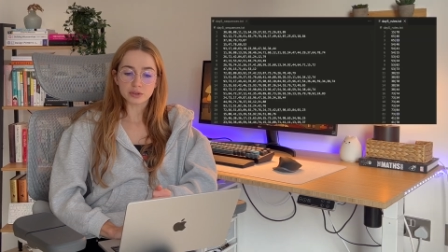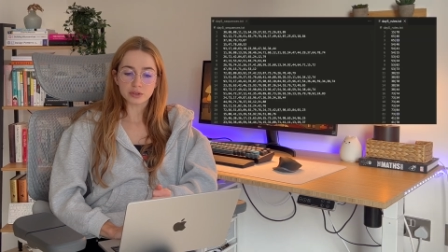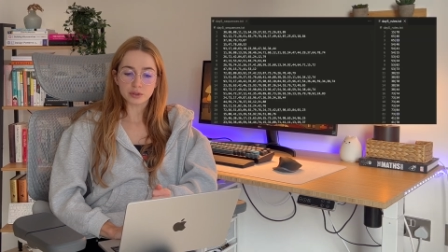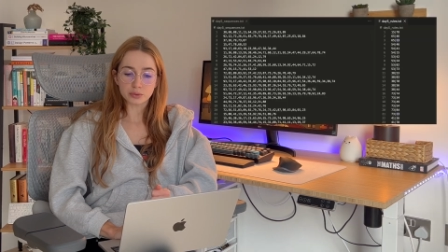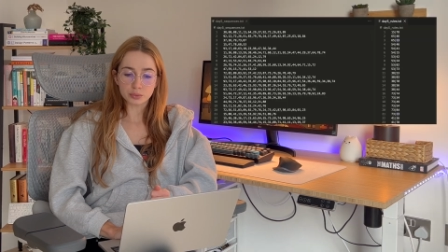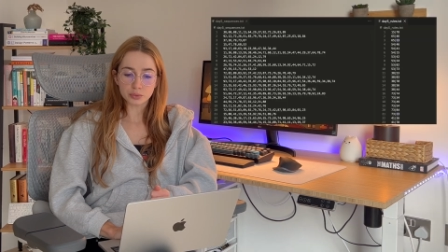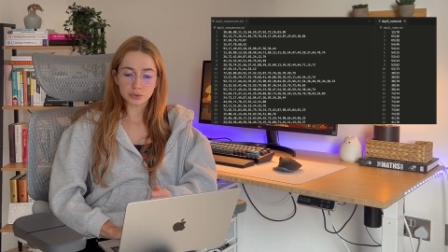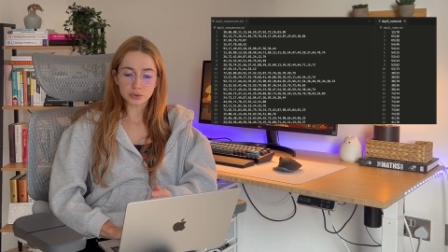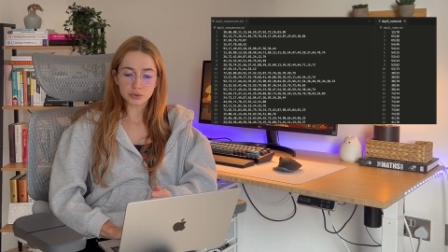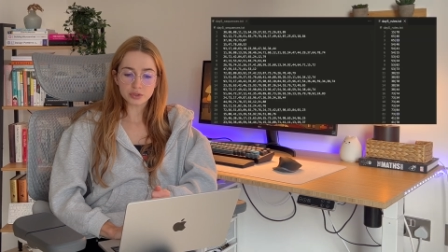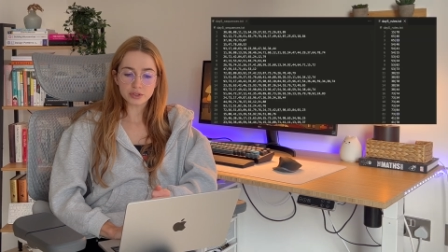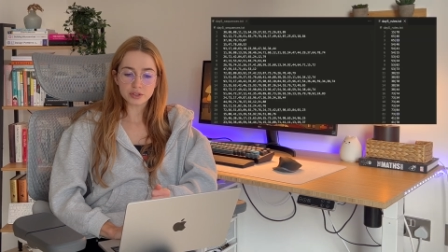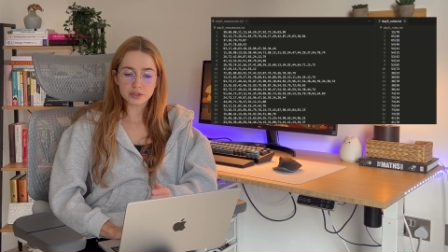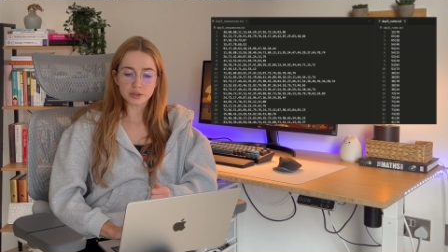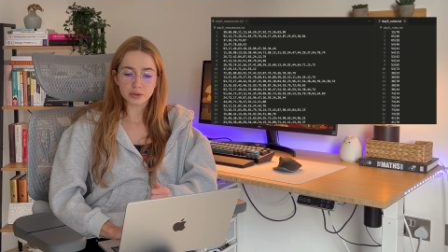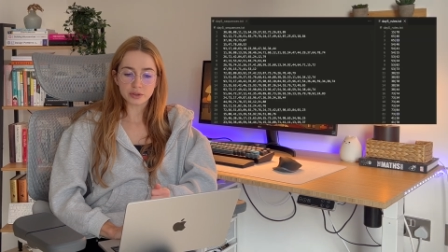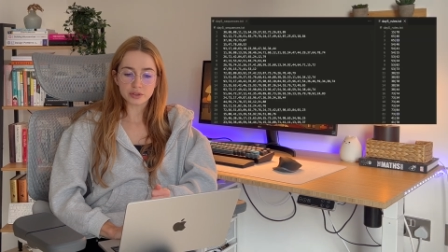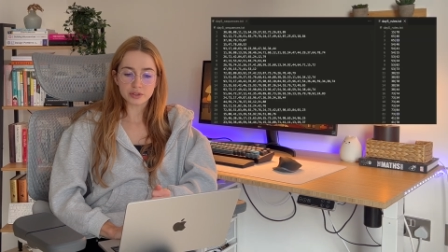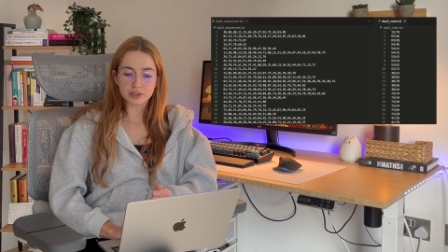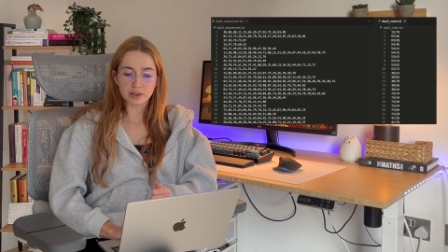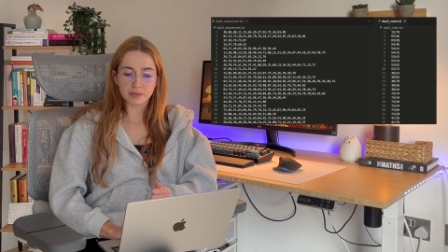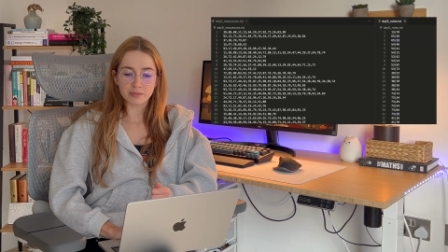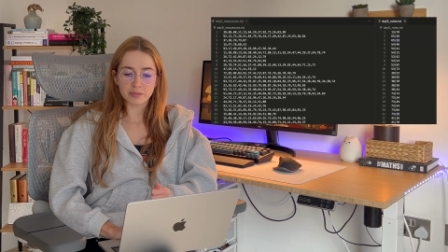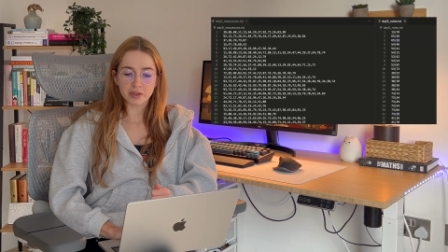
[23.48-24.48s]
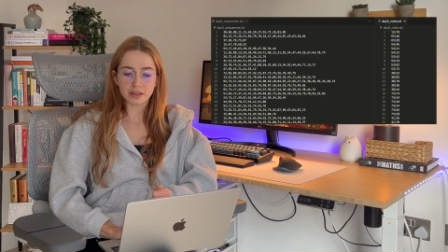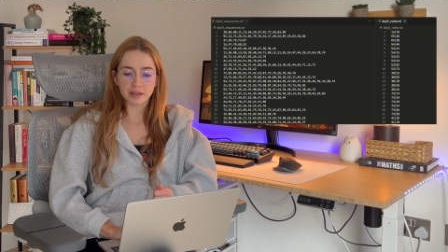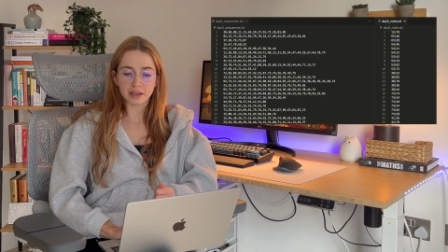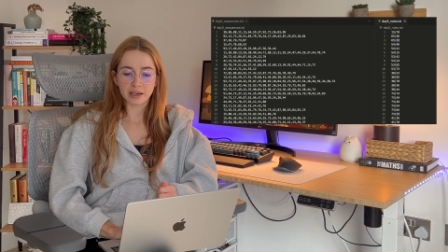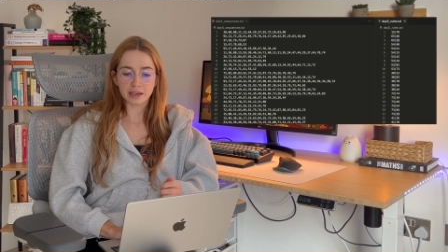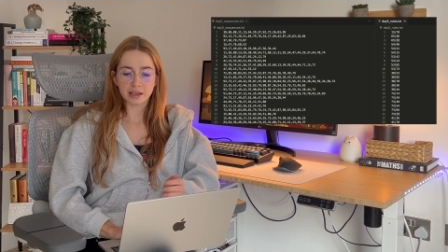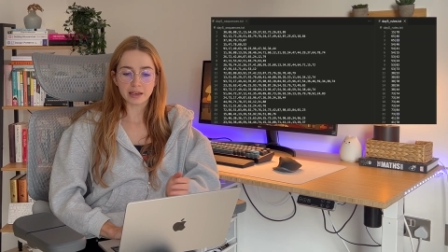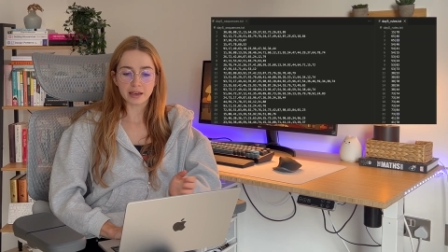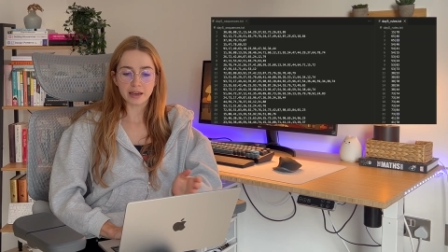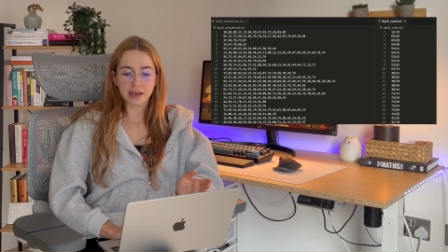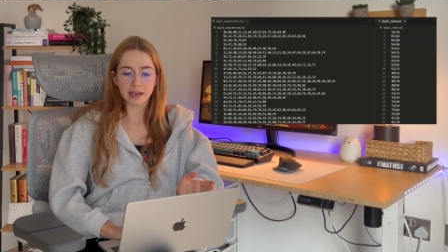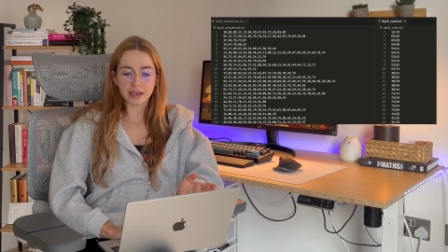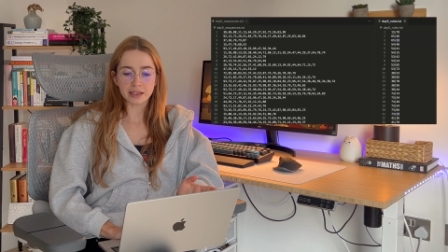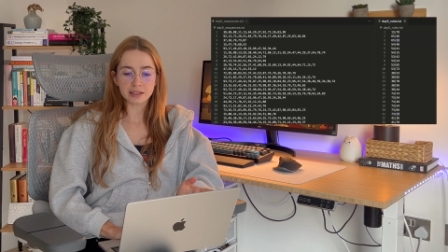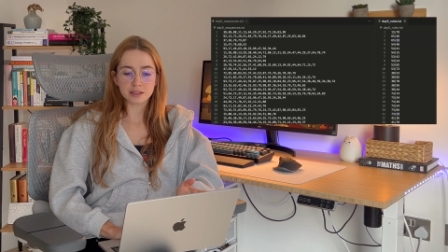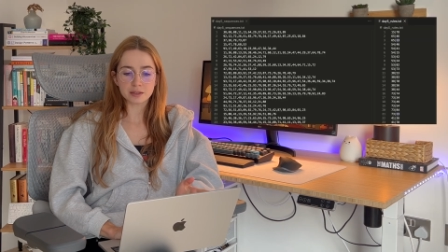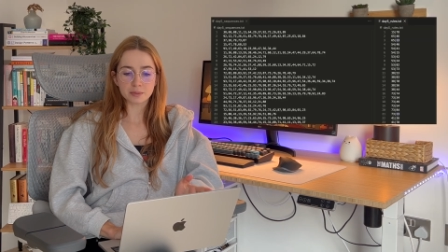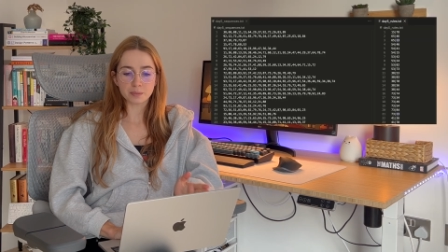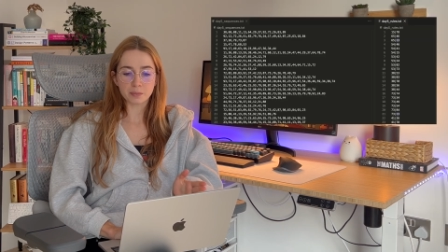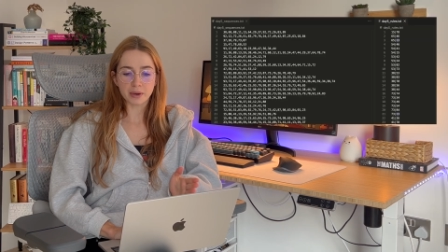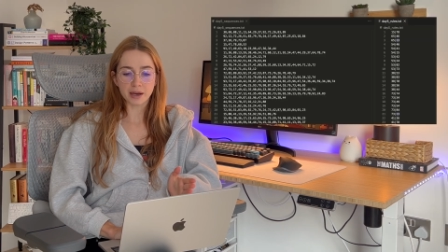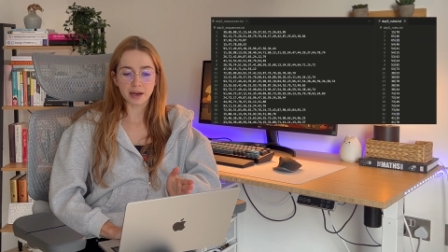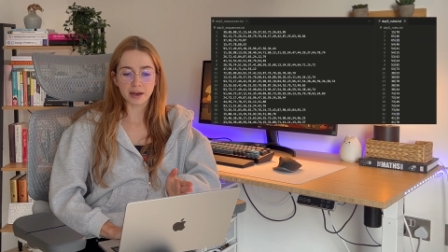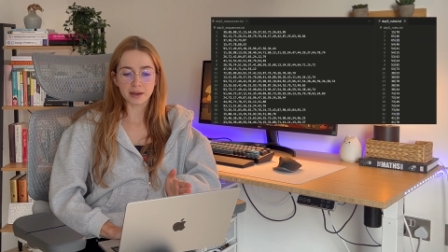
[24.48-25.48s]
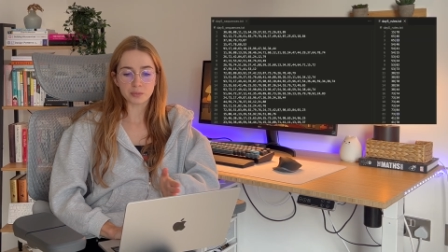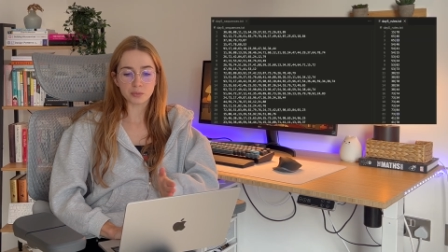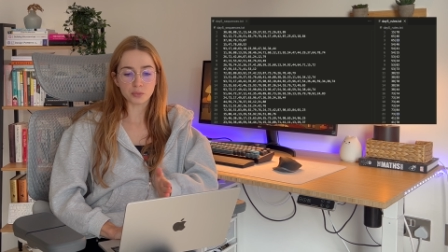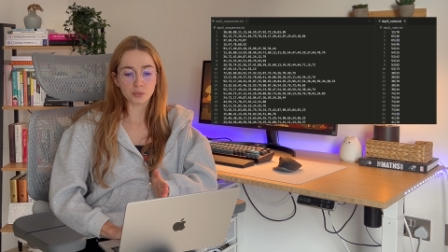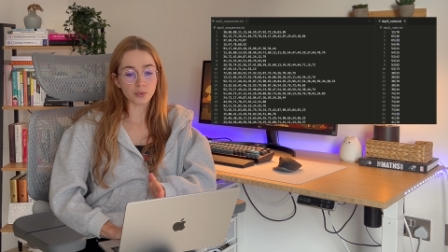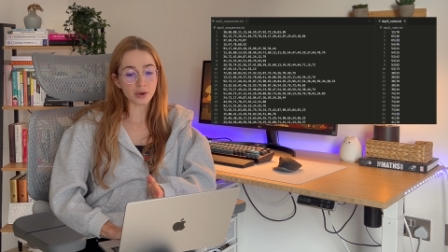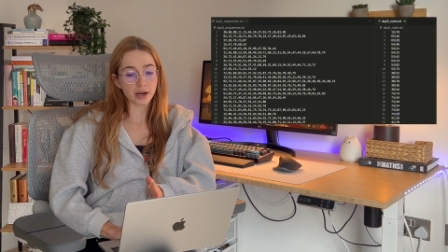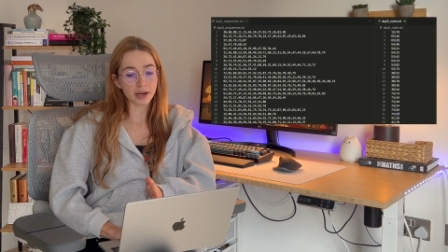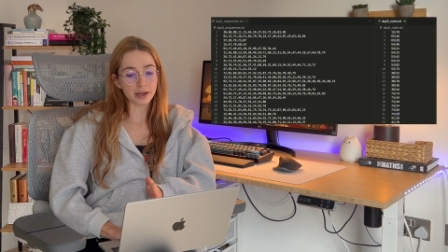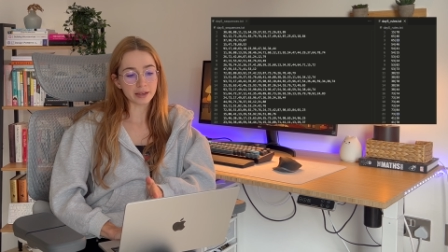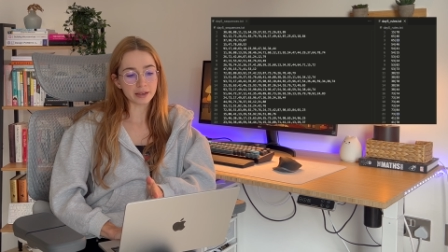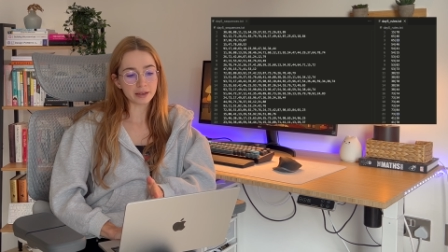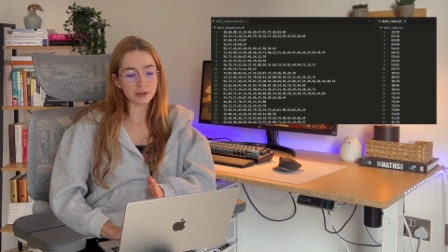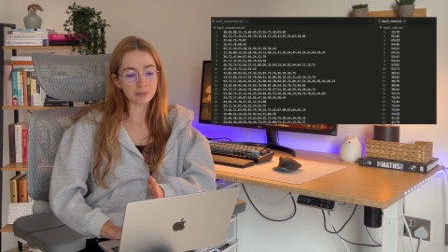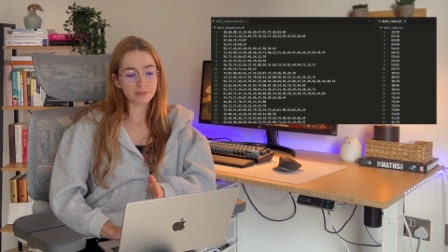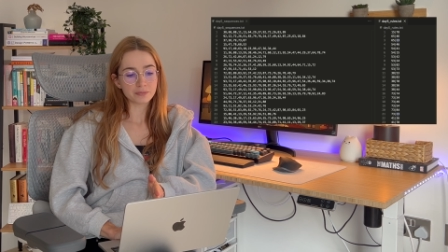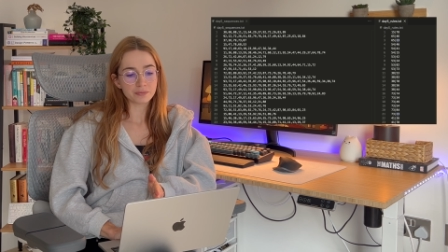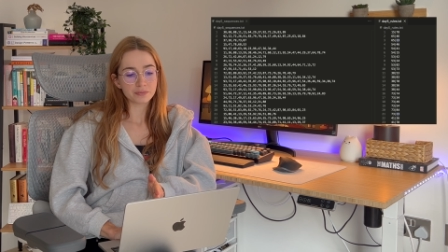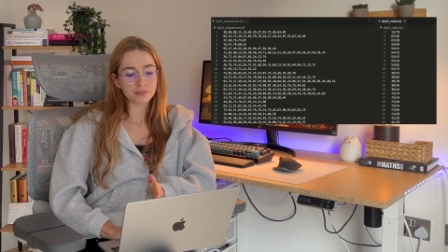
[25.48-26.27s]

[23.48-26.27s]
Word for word: The rules look something like X pipe Y